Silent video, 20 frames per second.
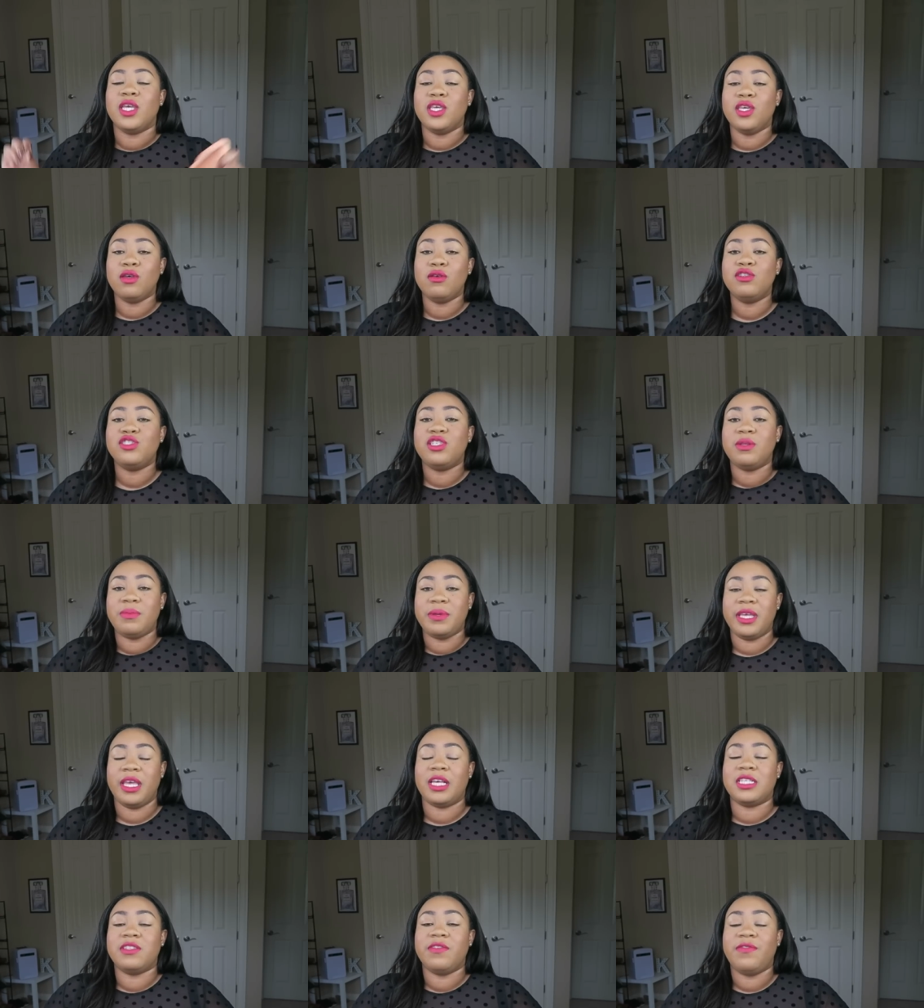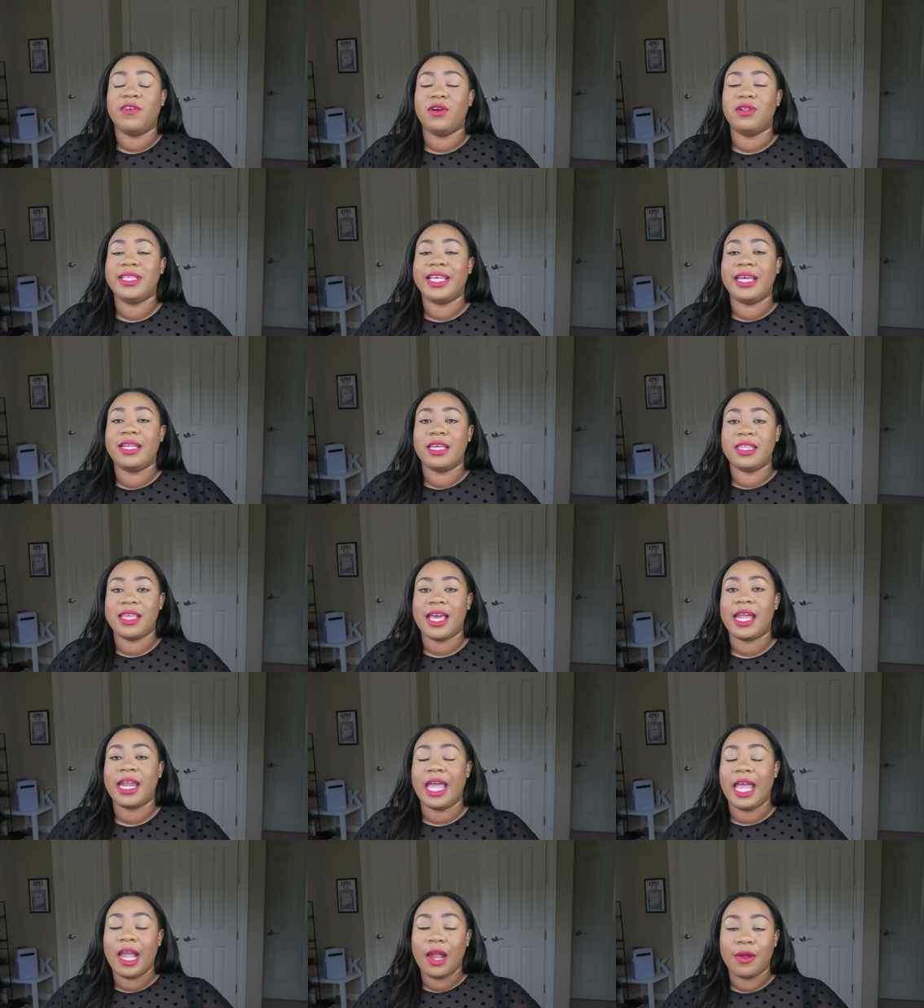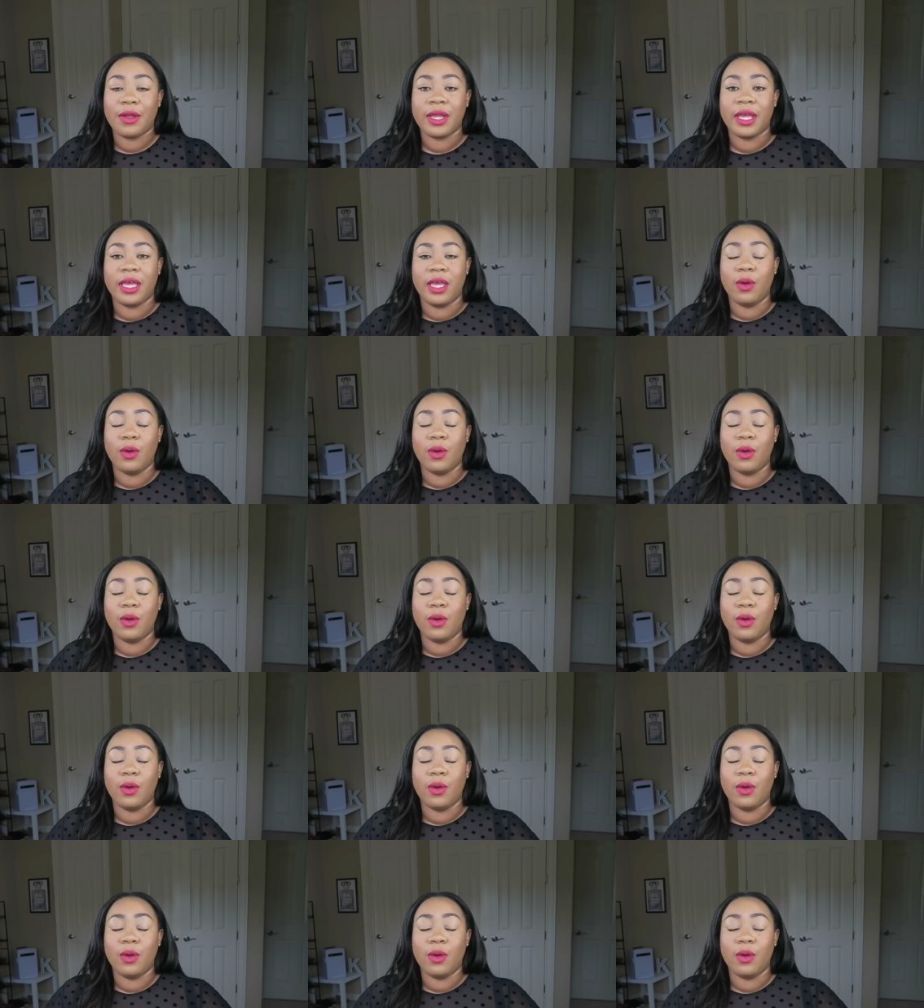you should be exfoliating that area.